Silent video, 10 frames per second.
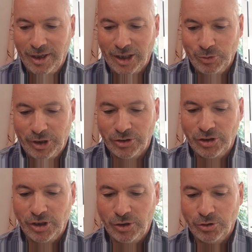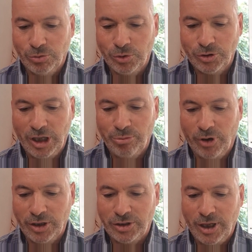as we continue to walk step
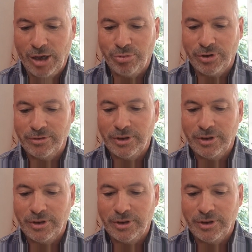by step,